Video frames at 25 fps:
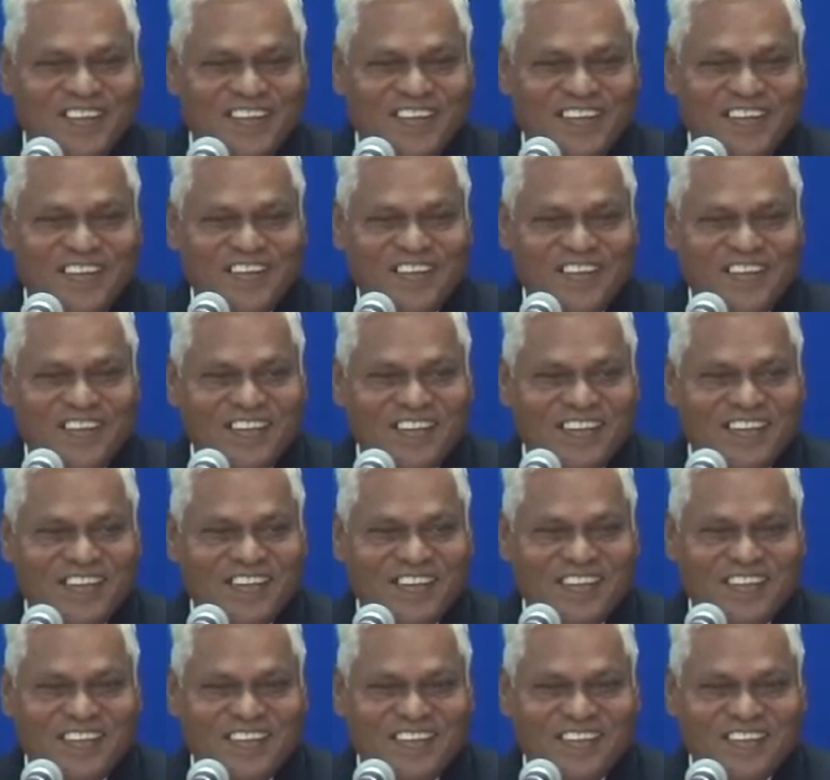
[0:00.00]

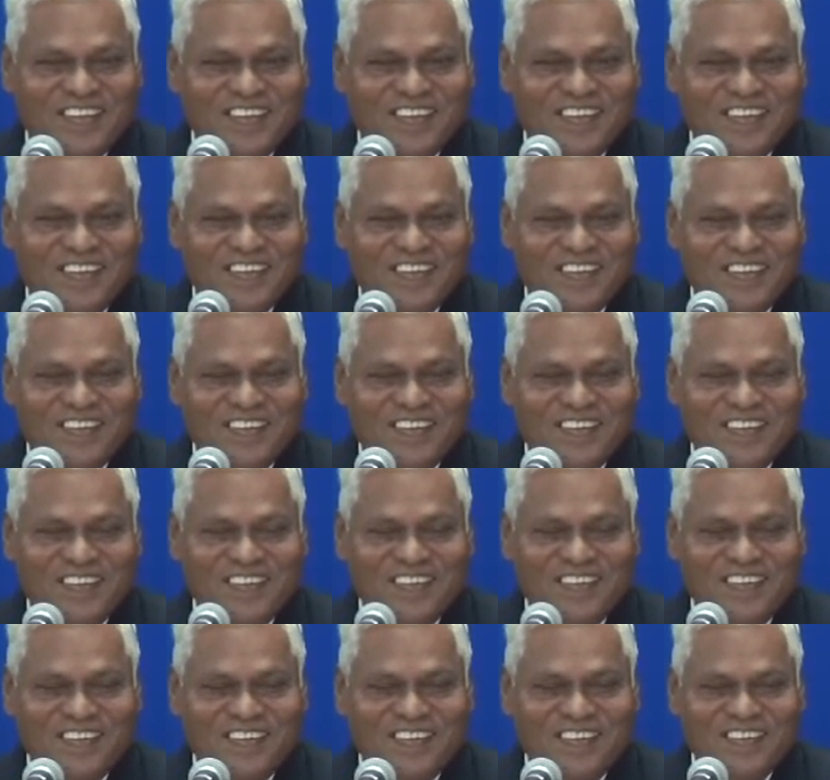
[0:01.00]

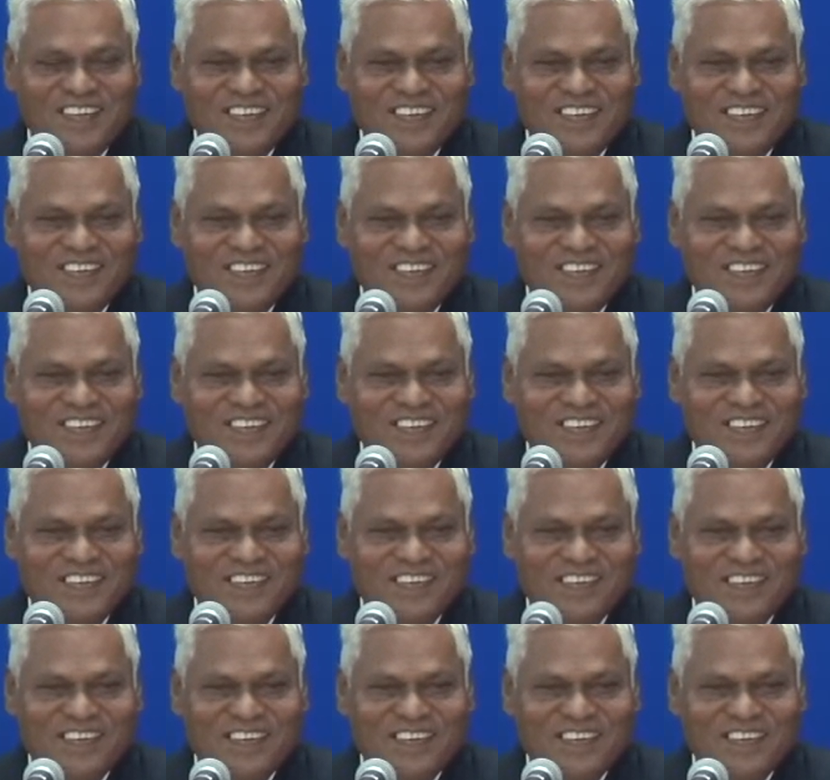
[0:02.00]

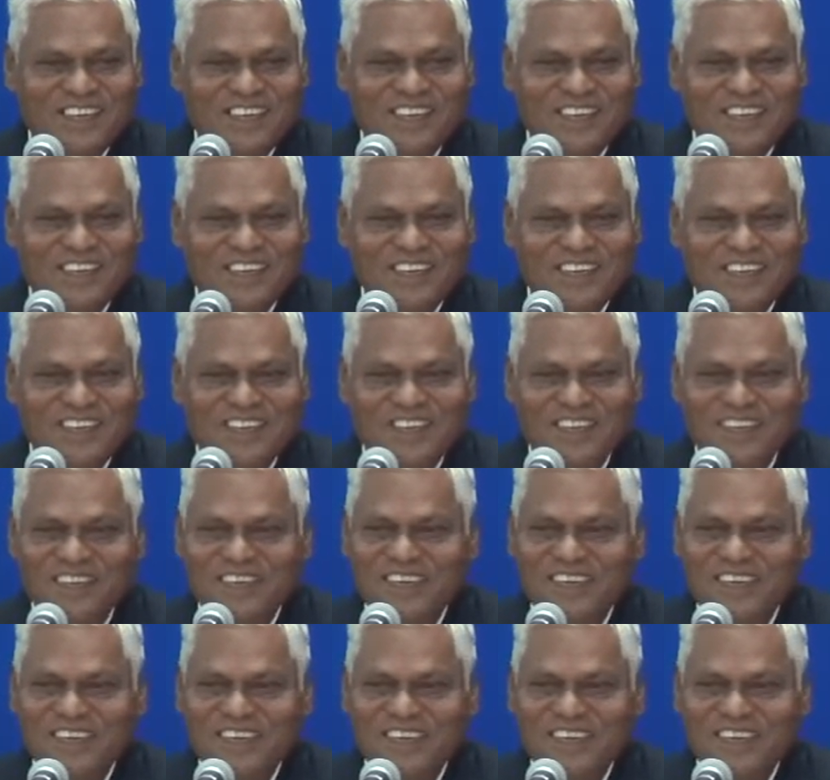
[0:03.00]
(silent)